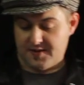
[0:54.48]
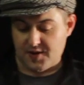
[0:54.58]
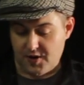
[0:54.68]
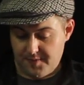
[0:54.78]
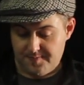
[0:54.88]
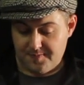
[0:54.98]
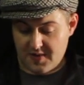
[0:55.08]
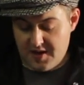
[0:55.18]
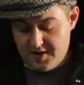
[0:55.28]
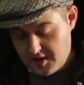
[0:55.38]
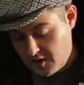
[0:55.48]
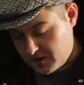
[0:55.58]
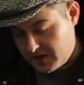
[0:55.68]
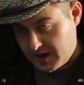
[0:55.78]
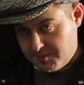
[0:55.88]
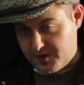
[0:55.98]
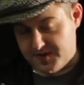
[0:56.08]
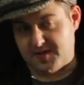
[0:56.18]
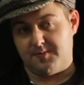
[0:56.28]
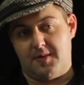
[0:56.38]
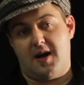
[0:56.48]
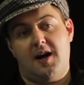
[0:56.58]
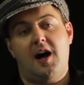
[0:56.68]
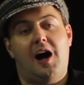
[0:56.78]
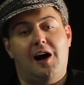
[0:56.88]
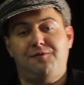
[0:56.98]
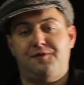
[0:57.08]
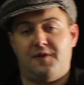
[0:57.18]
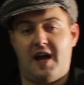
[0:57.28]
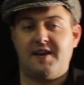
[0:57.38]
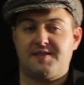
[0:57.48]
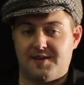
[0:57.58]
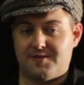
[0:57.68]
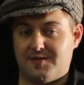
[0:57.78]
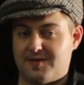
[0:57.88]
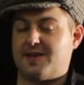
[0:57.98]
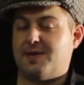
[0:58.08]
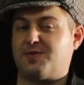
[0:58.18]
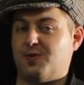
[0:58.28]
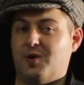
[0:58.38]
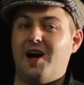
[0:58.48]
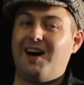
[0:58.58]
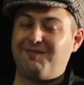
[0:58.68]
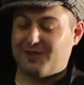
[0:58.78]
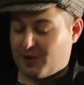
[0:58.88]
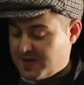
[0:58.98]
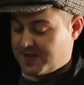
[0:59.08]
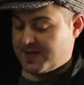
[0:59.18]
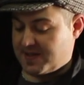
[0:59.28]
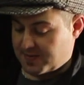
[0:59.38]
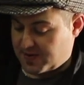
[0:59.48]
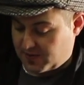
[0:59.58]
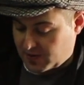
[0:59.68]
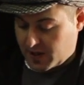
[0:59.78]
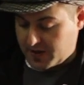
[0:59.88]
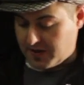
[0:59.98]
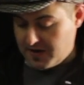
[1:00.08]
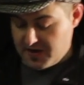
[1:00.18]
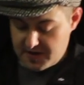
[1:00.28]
So I'm going to now put in some half accented steps, or half velocity steps if you like.